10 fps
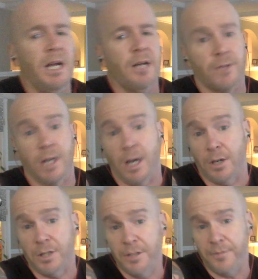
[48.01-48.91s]
regards
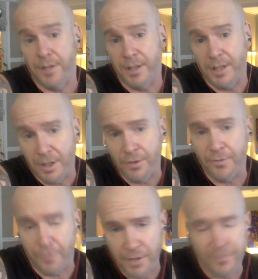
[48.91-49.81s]
the Infiniti
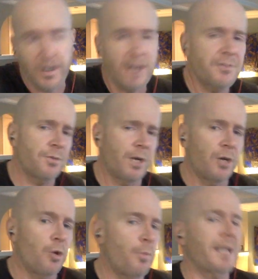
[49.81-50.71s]
Q45, so I
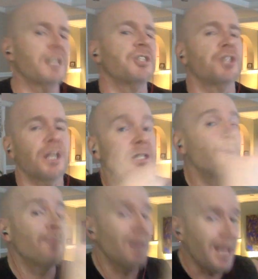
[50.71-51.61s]
hope I can shed
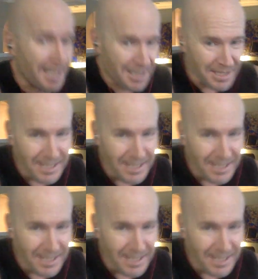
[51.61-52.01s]
some light